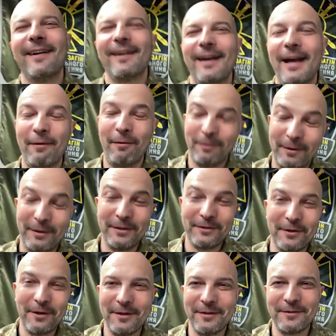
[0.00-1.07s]
I will
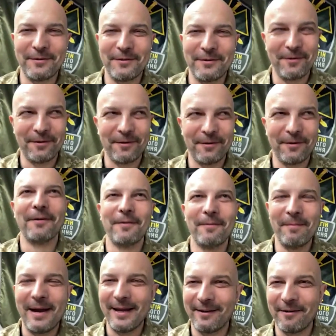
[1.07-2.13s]
return to
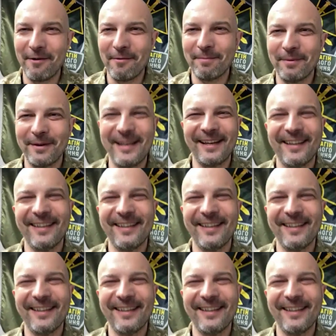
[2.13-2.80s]
my company.